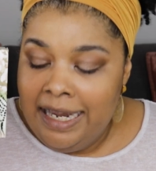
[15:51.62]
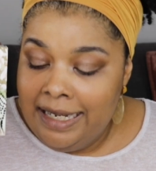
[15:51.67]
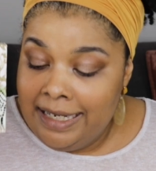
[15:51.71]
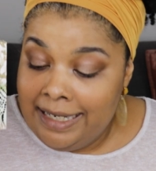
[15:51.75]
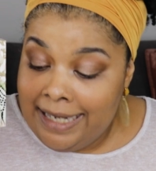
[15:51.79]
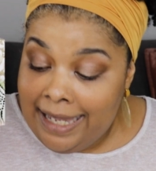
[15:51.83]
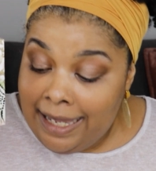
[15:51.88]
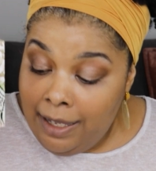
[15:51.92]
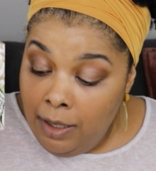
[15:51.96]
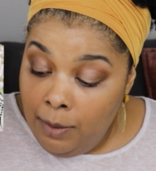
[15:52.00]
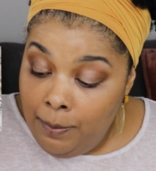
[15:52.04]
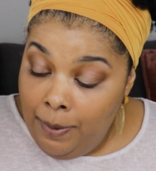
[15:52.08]

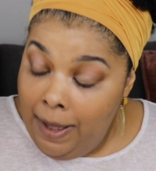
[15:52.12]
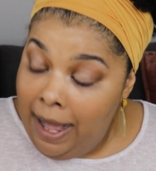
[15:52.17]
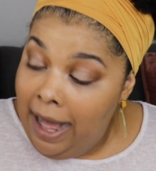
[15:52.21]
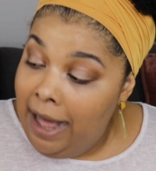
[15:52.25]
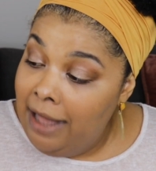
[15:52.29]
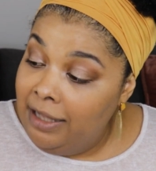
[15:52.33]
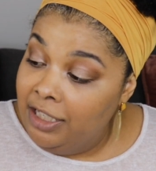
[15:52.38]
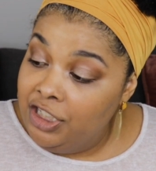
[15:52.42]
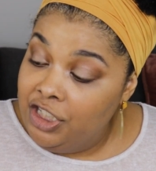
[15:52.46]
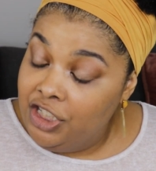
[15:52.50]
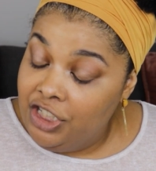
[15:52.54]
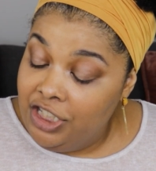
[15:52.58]
nail
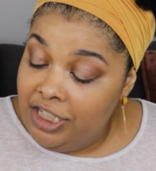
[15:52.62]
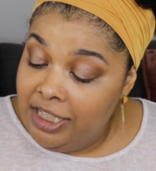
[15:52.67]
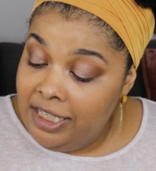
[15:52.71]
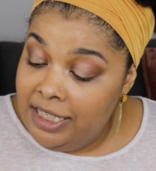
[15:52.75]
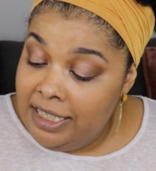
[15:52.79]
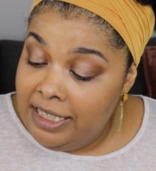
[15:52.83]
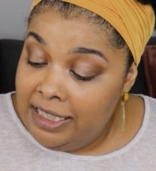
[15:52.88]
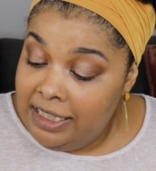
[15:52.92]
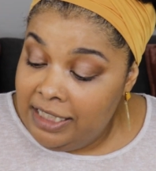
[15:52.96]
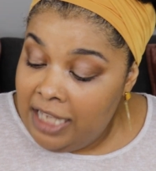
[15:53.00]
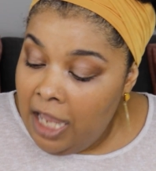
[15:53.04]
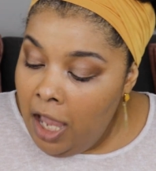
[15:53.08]

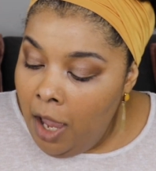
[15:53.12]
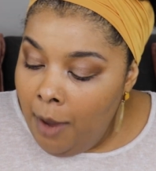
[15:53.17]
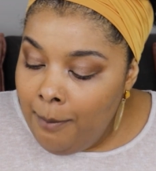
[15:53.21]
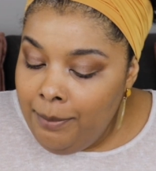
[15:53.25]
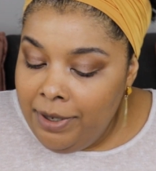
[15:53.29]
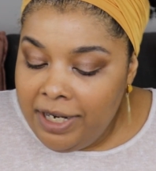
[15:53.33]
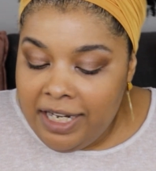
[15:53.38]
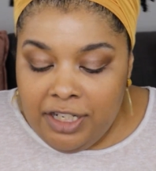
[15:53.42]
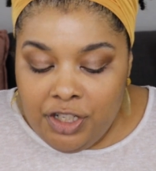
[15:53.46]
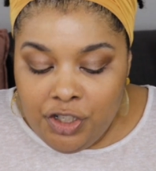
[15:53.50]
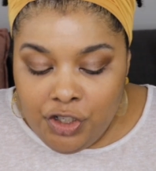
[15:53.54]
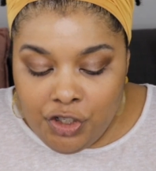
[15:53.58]
polishes,
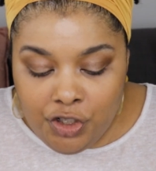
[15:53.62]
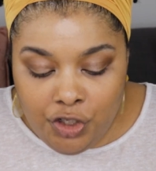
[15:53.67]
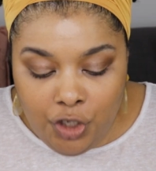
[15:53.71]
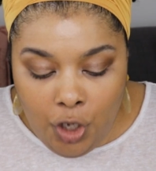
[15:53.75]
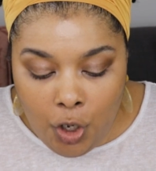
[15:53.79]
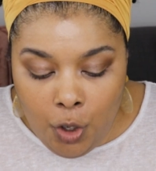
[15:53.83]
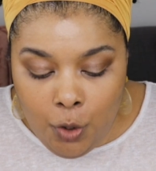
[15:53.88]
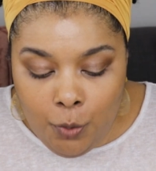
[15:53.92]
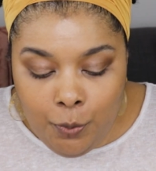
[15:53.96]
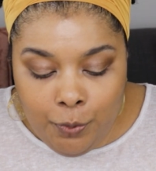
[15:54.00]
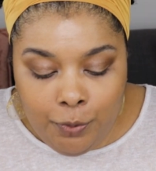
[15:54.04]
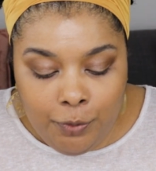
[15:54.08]
but it's
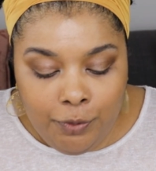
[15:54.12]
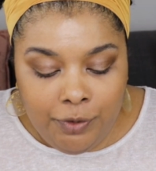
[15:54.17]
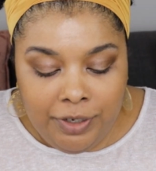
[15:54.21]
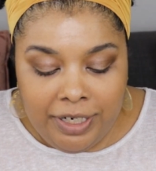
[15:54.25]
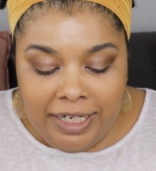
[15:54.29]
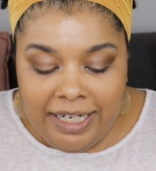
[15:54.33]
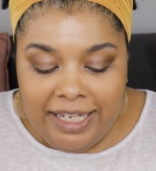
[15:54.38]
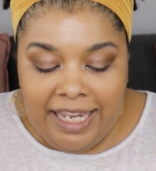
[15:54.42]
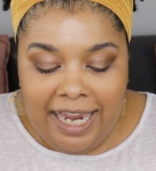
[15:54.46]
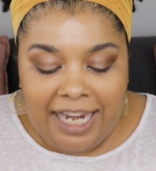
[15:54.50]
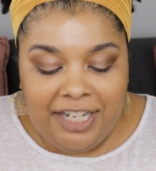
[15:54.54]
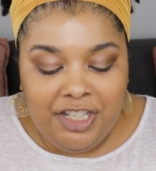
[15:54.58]
so
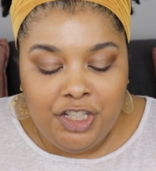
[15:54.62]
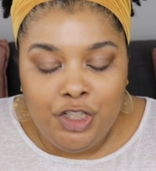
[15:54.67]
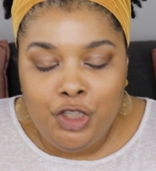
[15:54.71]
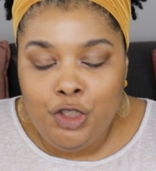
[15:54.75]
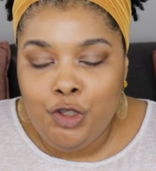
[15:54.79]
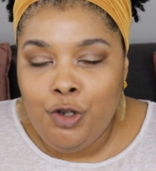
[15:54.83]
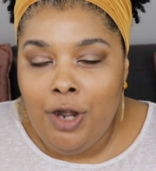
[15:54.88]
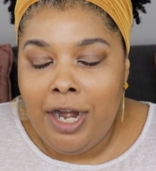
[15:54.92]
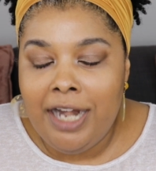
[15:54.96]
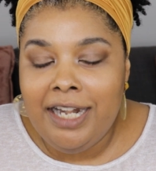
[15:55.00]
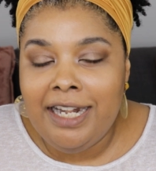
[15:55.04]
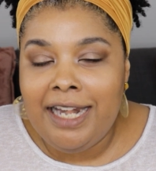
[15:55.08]
pretty. I just
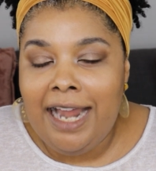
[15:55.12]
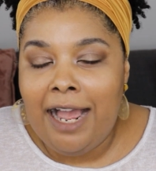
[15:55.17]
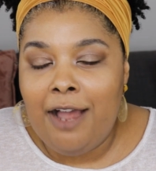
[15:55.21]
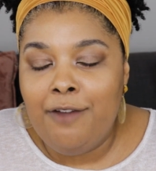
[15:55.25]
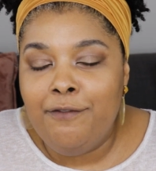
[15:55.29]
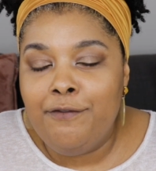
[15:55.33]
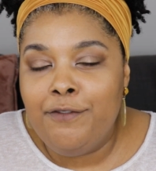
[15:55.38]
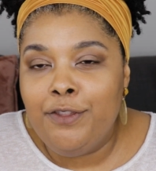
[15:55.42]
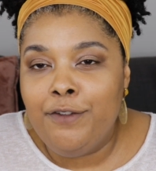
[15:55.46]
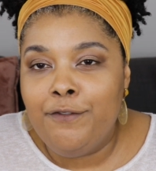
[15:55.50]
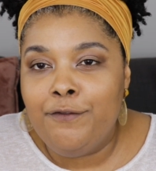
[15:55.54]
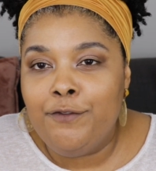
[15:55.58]
tried it
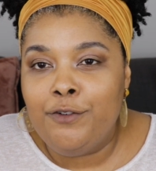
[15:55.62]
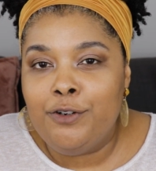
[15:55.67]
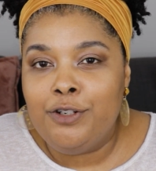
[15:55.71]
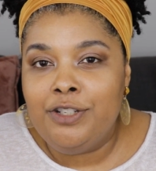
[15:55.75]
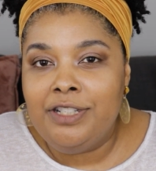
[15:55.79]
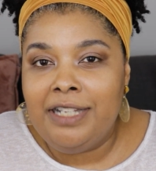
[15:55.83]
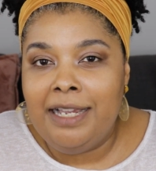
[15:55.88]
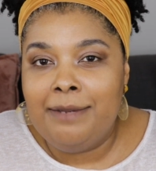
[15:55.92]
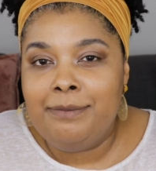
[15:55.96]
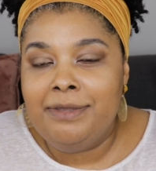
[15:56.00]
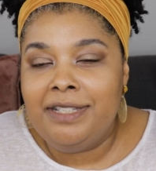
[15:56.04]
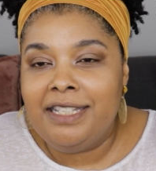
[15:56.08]
out for the
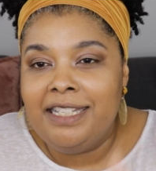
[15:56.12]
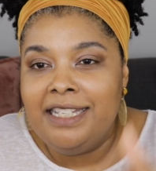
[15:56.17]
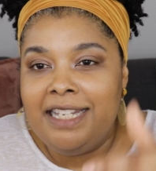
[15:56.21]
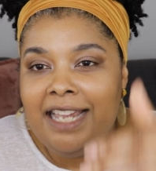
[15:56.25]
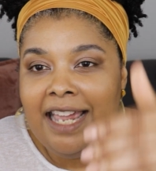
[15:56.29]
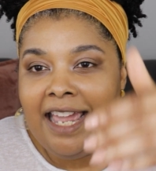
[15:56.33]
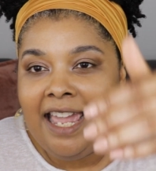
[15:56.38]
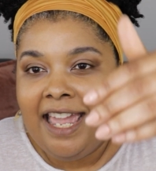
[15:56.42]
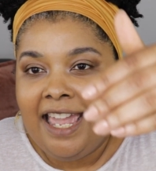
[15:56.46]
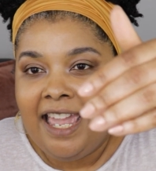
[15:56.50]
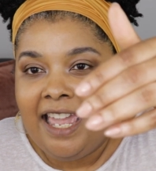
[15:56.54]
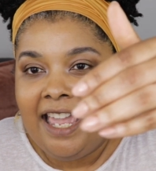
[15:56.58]
first time
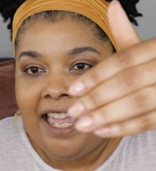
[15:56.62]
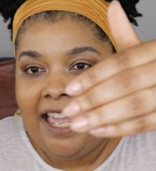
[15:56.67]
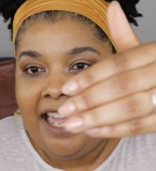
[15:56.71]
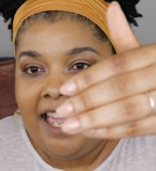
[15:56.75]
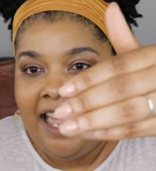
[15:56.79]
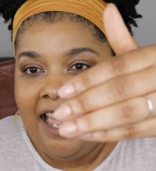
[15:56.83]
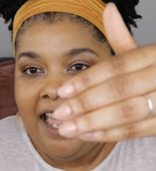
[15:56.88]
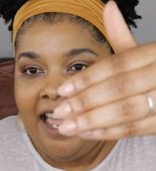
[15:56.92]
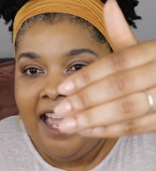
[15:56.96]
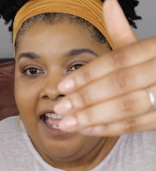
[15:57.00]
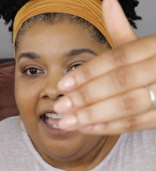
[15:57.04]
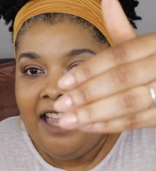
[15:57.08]

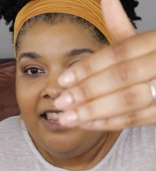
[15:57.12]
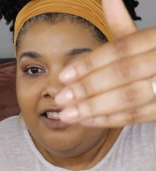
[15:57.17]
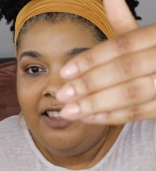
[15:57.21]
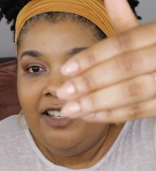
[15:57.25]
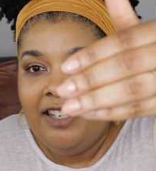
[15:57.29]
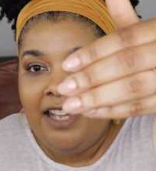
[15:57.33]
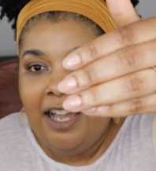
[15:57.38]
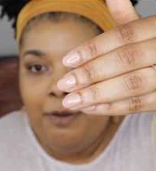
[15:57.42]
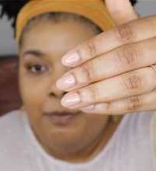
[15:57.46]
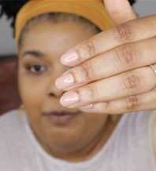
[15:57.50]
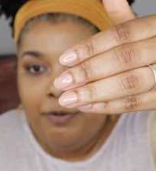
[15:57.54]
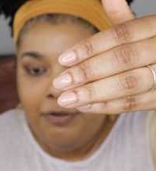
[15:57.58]
today.
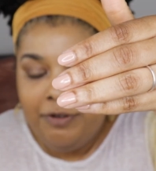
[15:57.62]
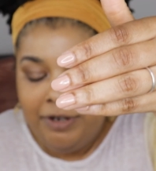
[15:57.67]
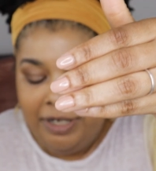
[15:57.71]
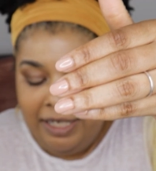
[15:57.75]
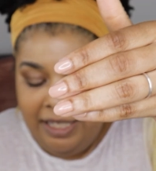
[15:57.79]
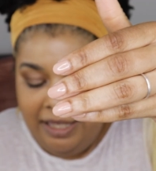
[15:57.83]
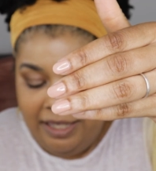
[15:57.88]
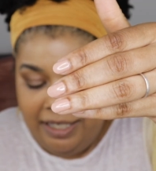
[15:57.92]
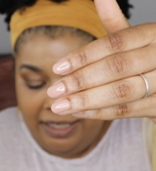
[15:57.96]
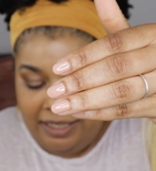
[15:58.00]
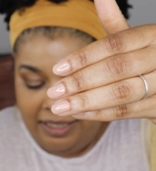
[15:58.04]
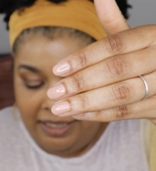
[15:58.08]
Look how
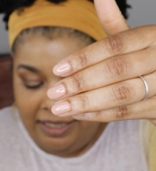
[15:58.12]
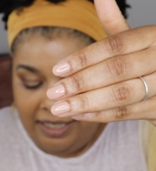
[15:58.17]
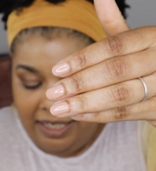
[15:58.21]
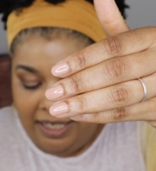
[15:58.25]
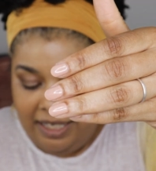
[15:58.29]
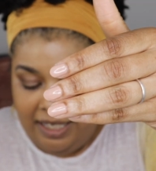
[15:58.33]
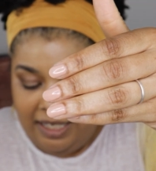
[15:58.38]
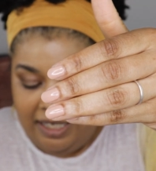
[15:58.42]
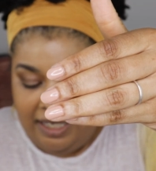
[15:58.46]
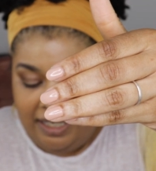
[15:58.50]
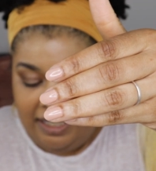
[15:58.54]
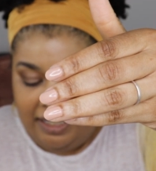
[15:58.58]
pretty this
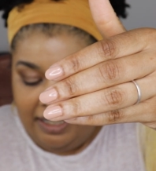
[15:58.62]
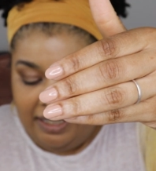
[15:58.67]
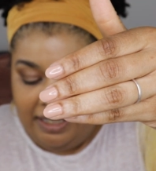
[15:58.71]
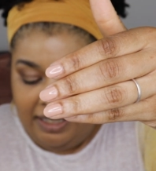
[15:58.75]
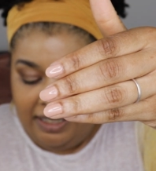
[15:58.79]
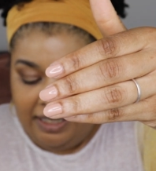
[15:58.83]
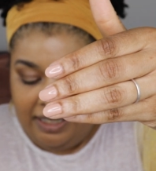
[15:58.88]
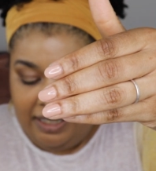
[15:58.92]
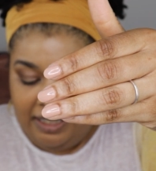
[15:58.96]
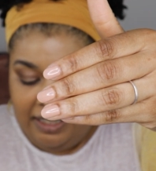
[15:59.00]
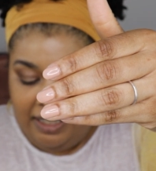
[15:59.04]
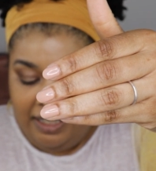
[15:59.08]

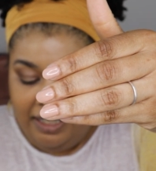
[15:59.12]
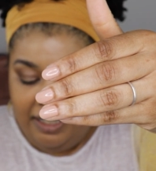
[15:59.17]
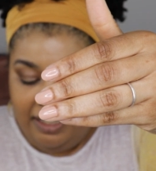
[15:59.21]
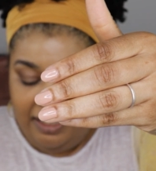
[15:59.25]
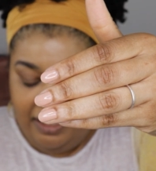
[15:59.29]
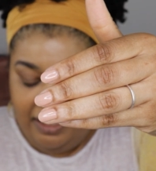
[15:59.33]
is.